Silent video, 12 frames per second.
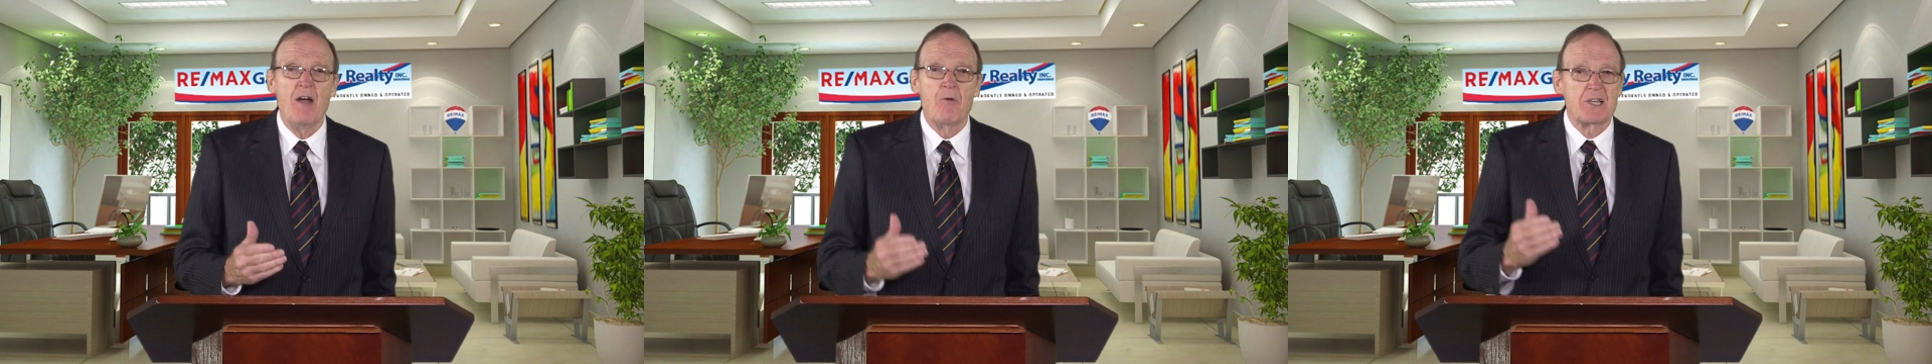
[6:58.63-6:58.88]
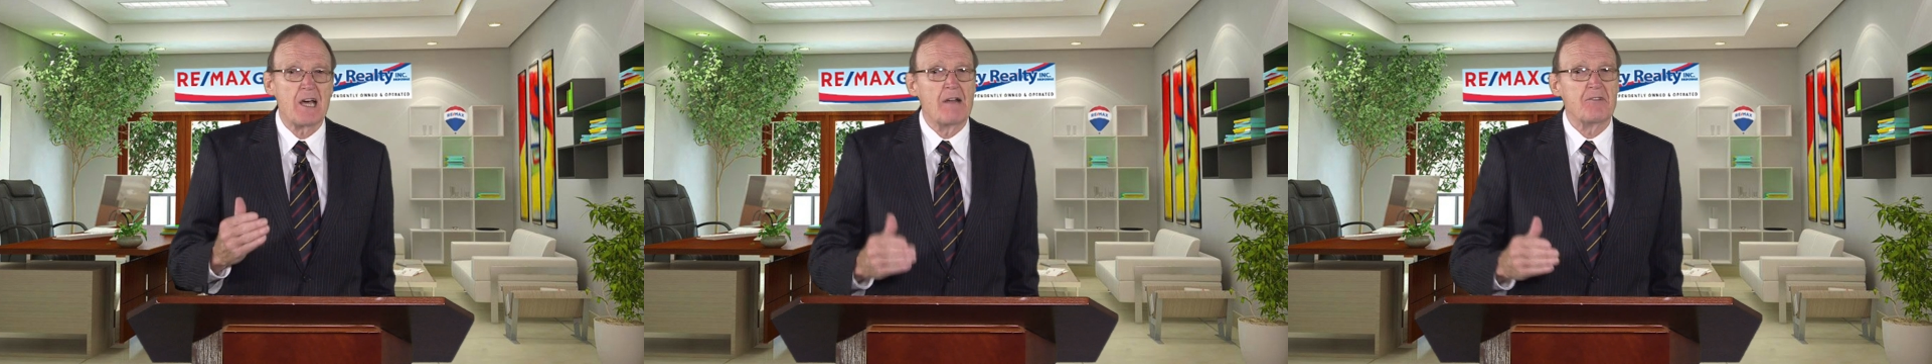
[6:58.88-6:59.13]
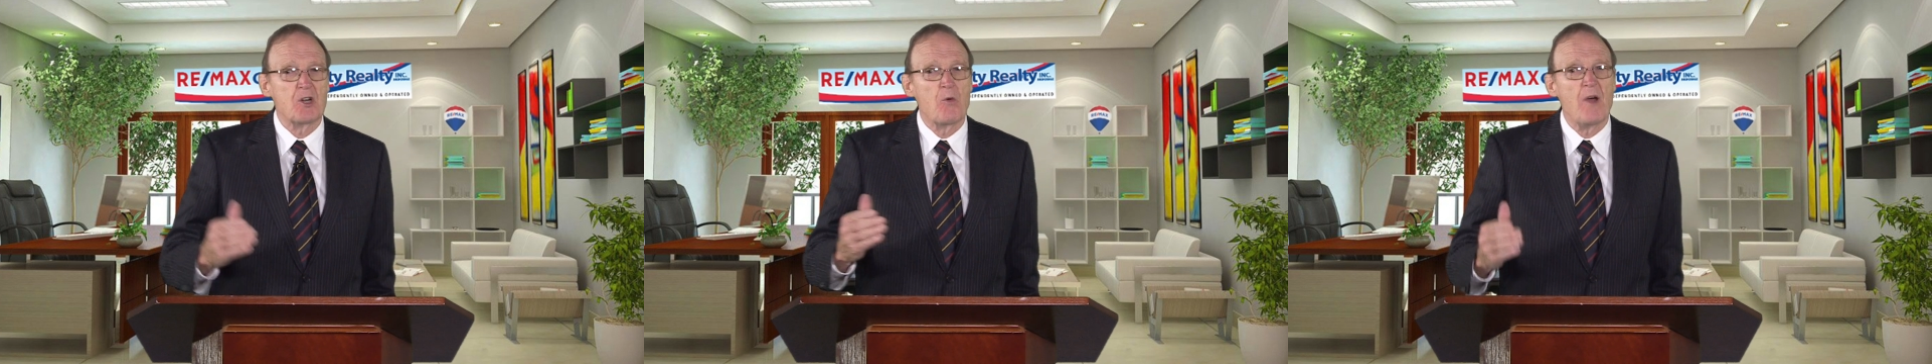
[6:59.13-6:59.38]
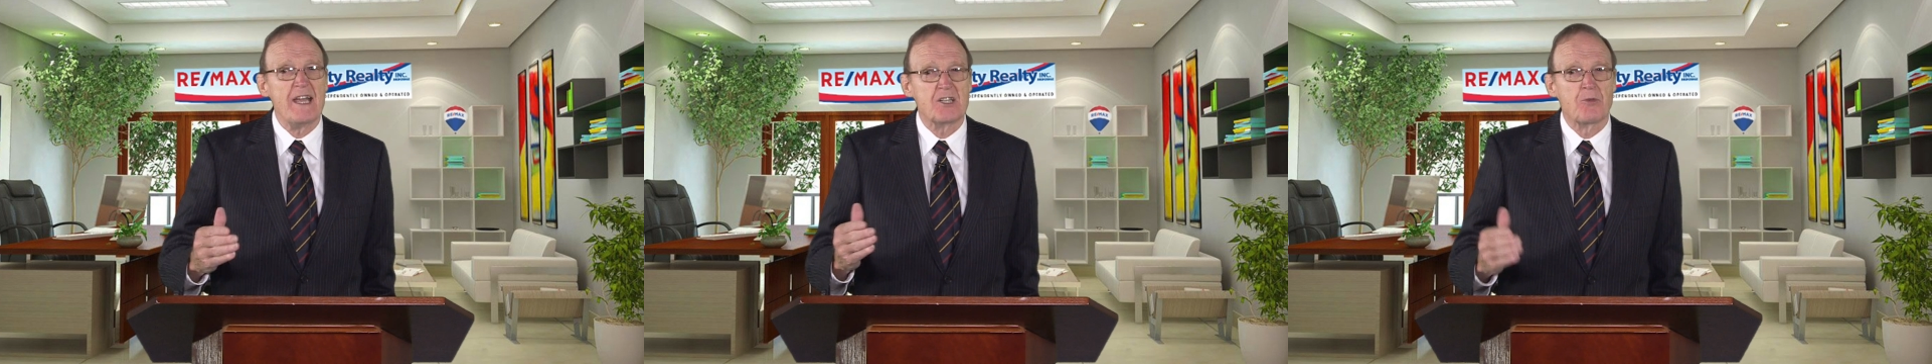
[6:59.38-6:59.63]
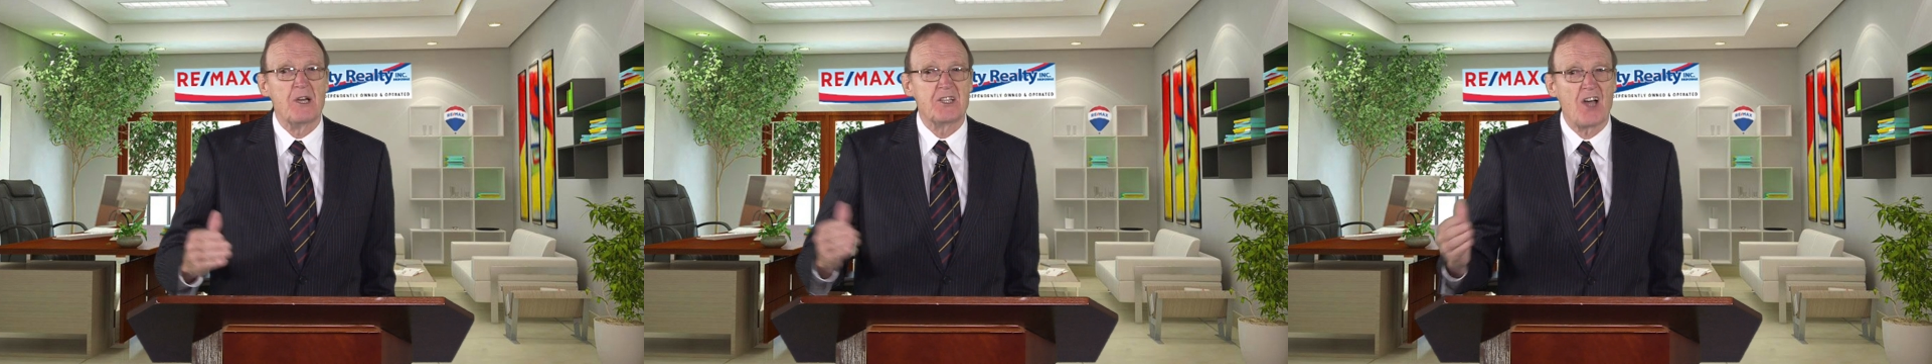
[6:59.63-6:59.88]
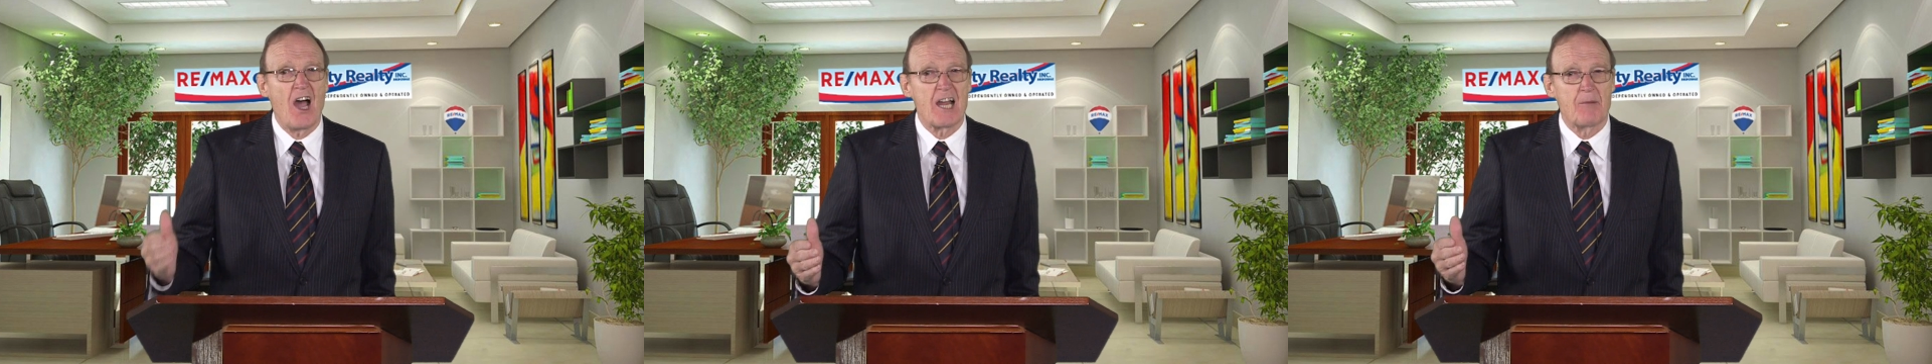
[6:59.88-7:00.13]
without having to wait to
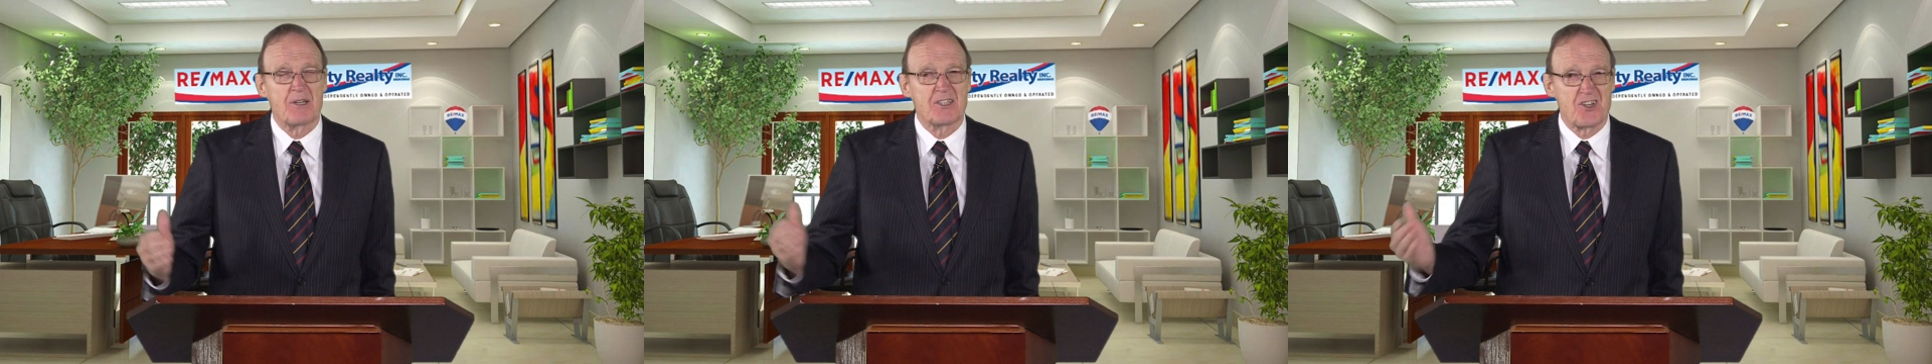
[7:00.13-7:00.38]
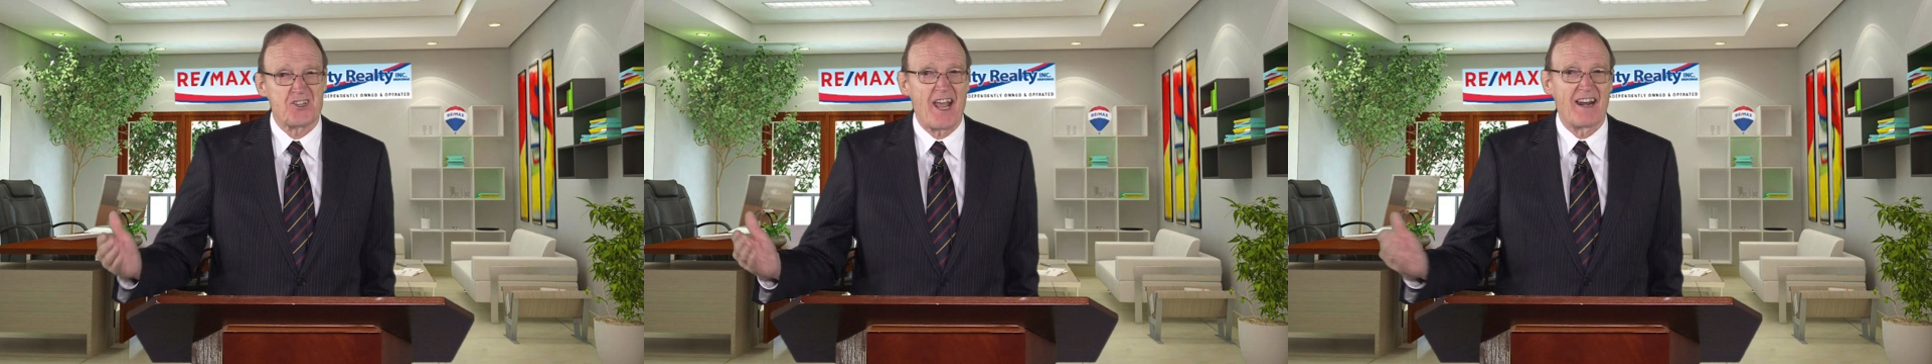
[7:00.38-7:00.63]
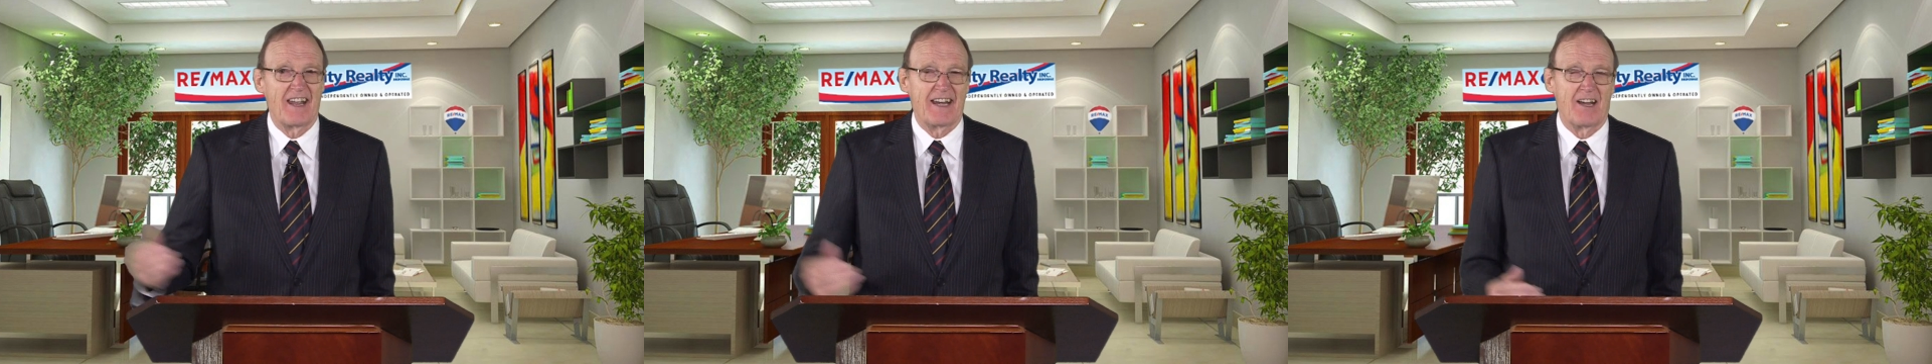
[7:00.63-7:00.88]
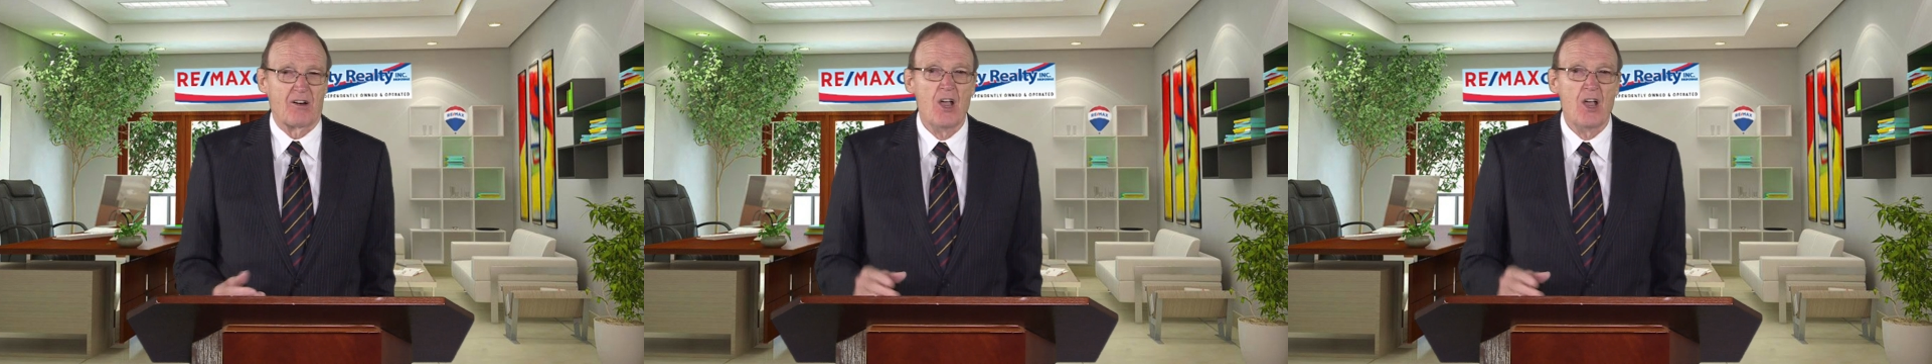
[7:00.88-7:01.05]
retirement to settle in here.